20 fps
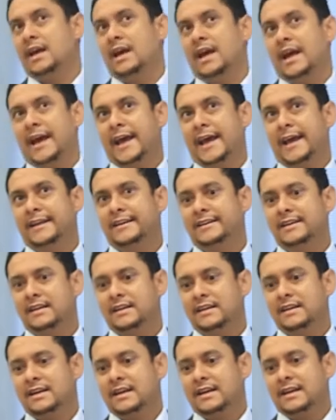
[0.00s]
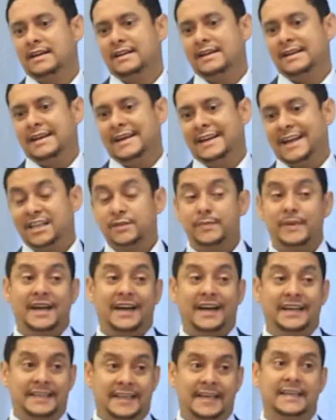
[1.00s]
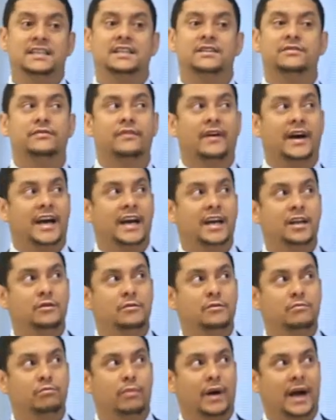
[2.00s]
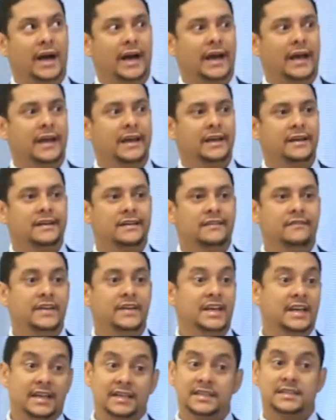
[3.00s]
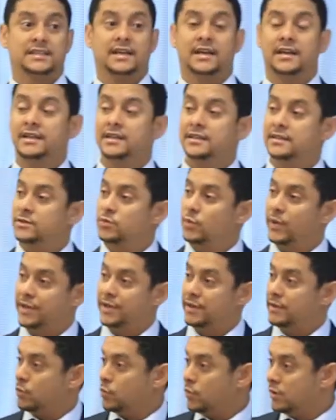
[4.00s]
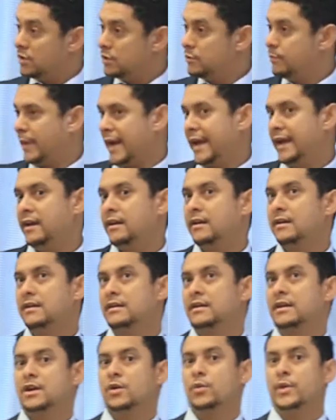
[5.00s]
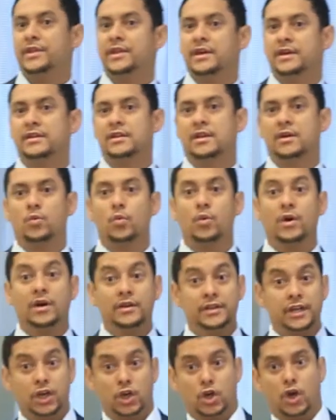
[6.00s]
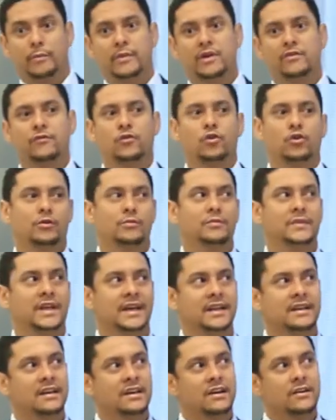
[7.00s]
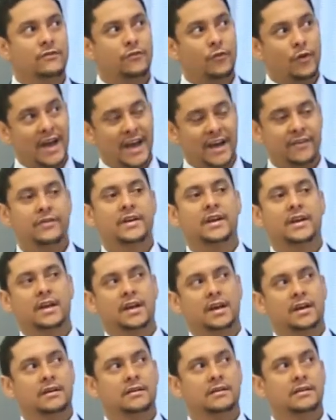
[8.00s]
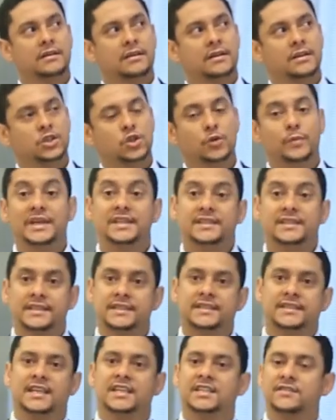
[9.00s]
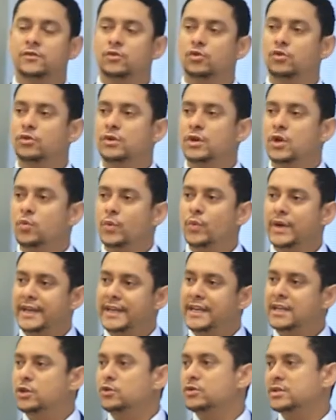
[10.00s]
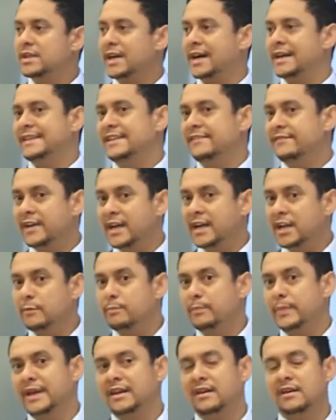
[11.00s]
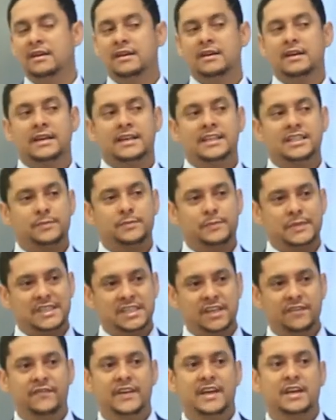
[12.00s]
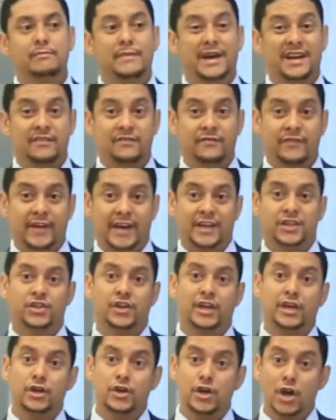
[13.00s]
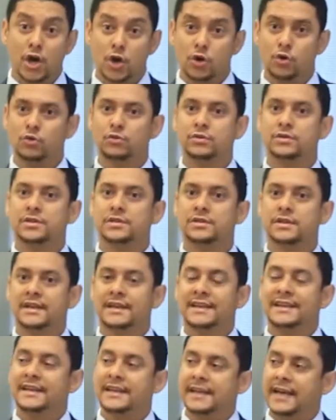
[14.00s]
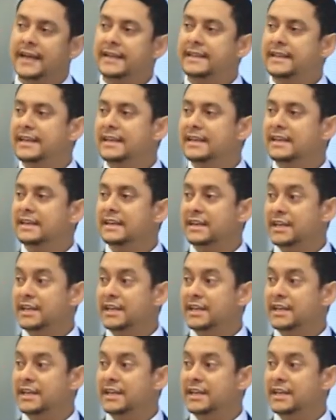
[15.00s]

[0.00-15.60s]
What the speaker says: And it has been identified by various studies, whether the World Bank, whether the World Economic Forum, that for Africa to be successful, we need to start developing specific manufacturing nodes, creating